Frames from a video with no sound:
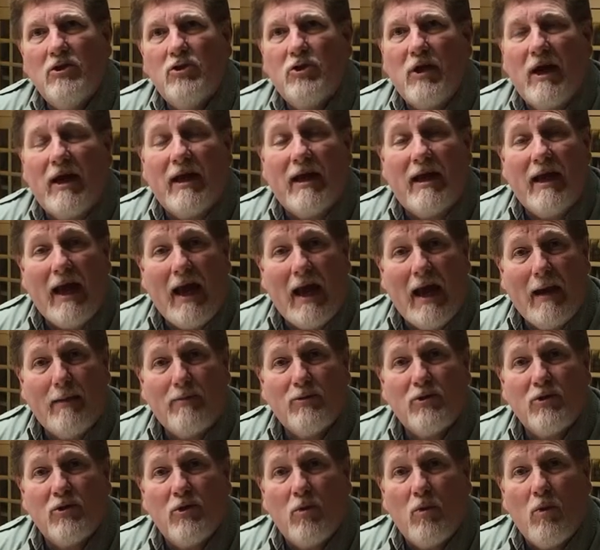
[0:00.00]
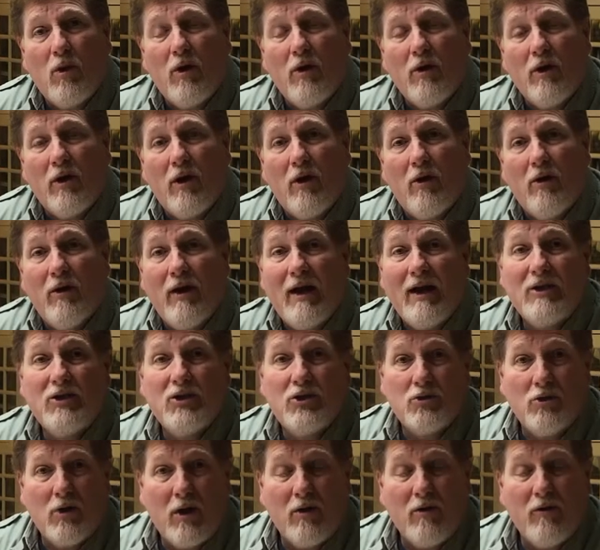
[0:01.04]
try to capture the watercolor. And I
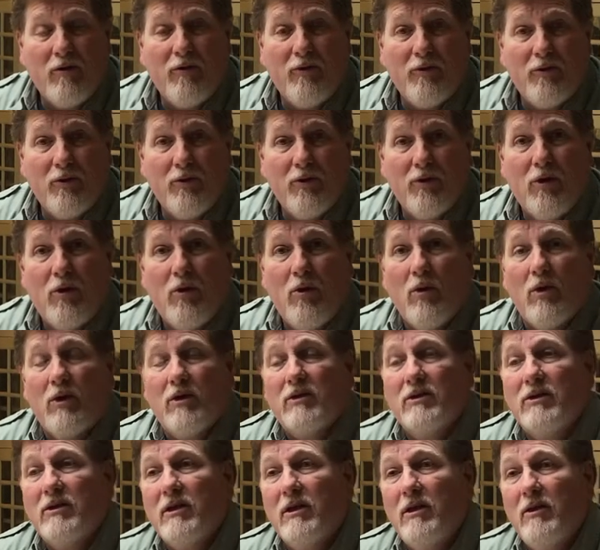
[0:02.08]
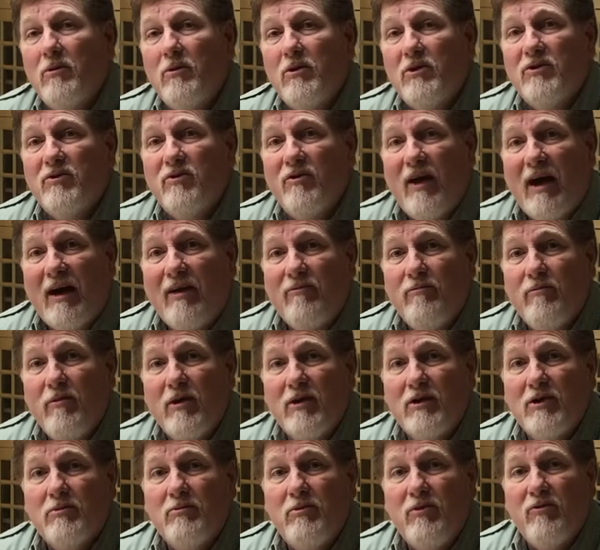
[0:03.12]
struggled through the course. It was five
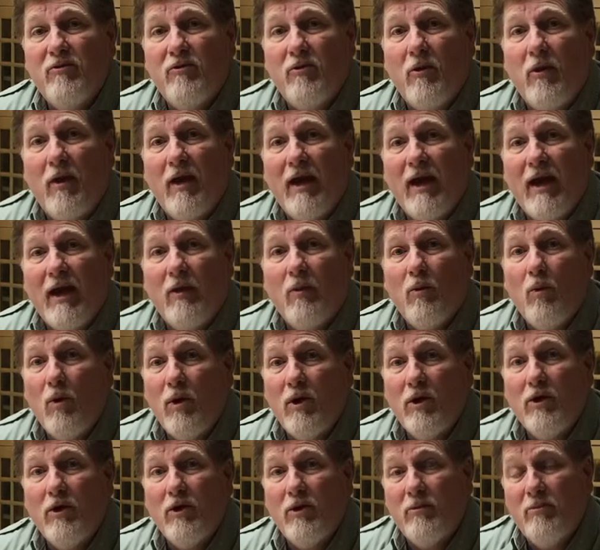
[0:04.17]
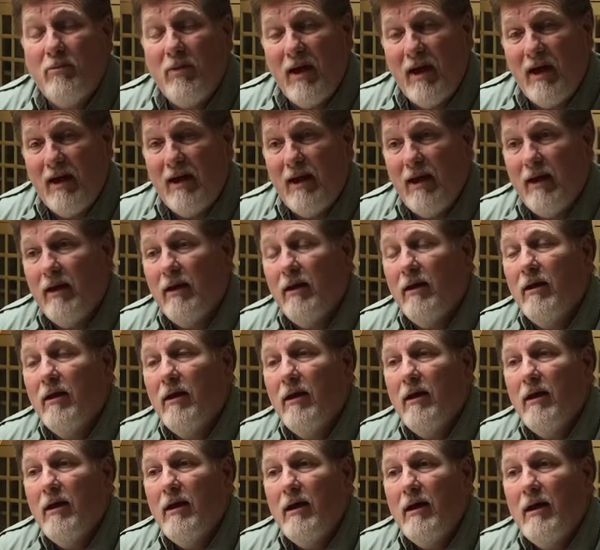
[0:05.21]
months before I had one good painting.
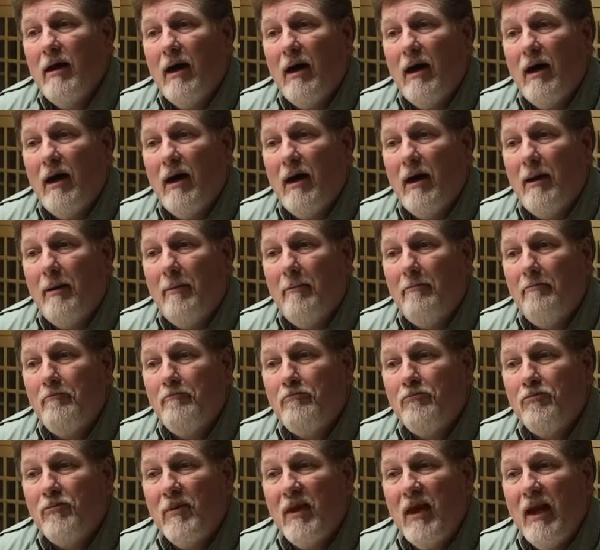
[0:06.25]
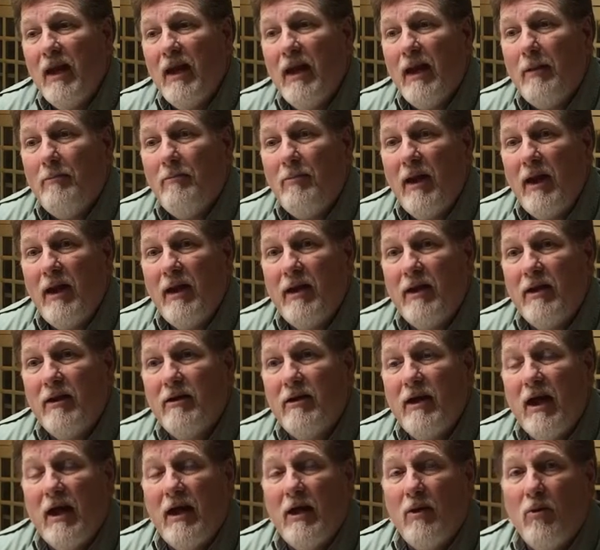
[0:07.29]
Um, and I
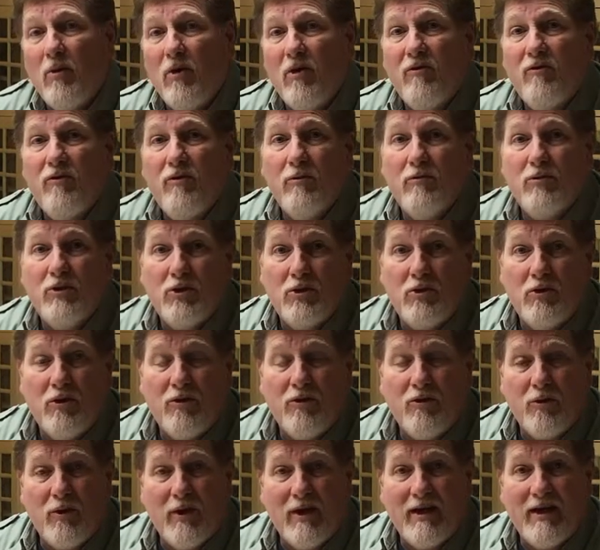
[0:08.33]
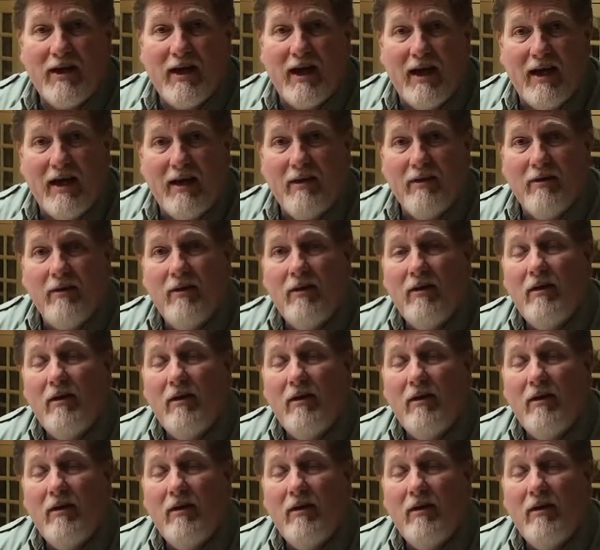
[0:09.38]
painted anywhere from two to three a day.